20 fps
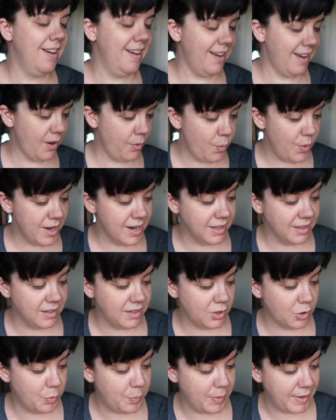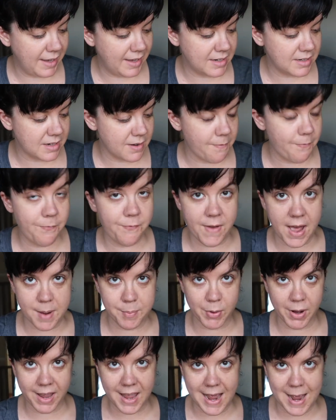I went a little bit
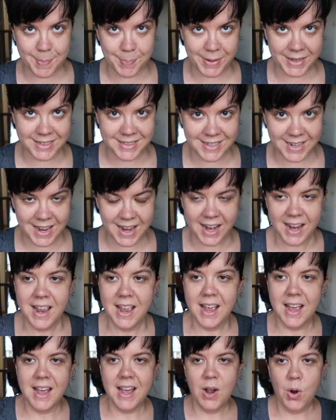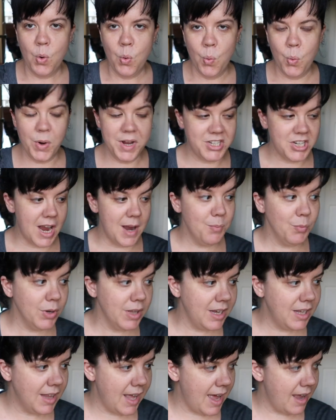fabric happy today, which I'm
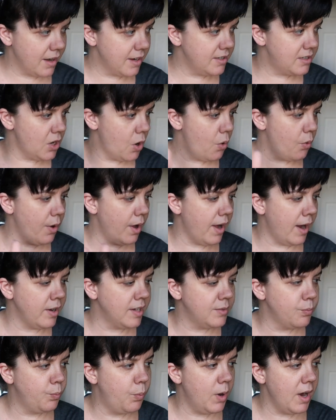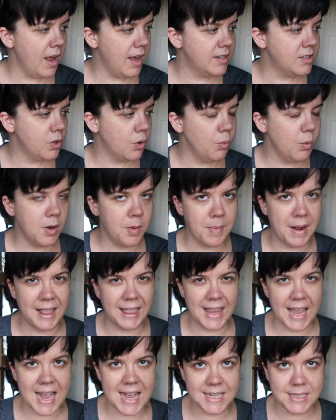really glad. So I sold one of my
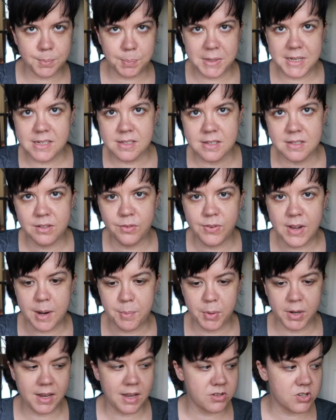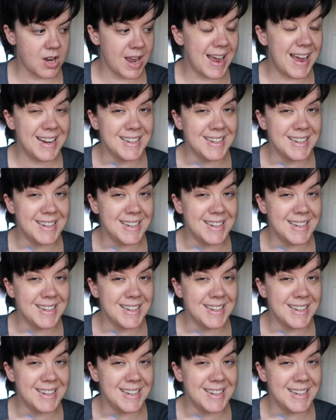last pieces of fabric yesterday.